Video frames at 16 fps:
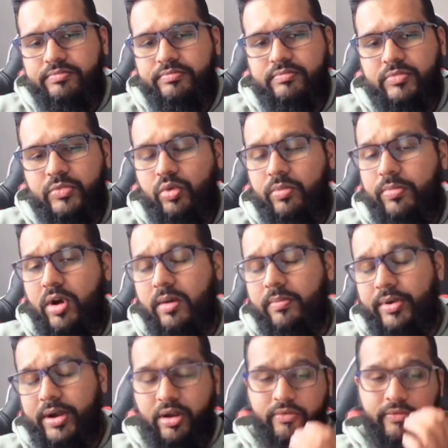do pawn break
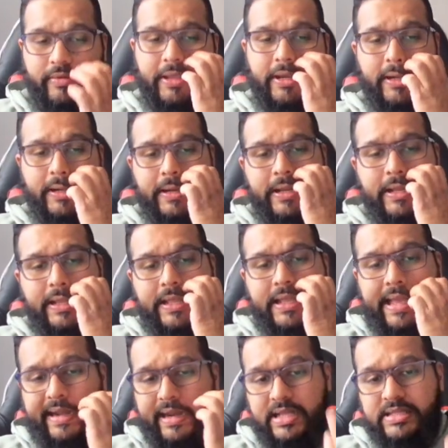over here and
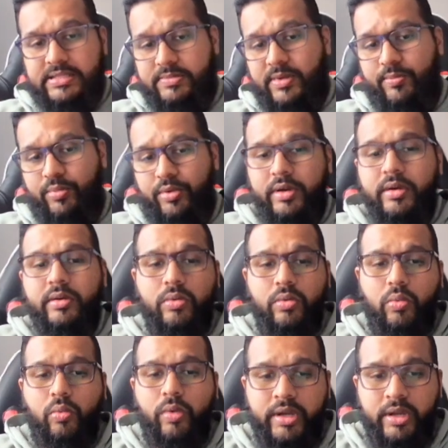ask my opponent,
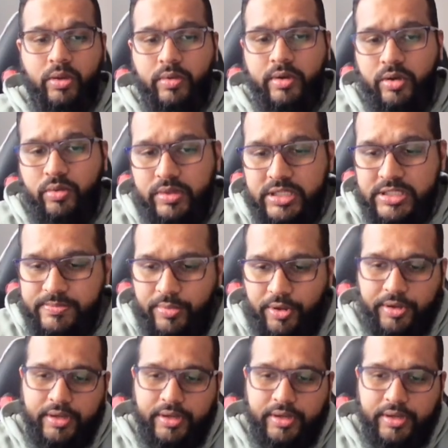what do you want to do with this pawn?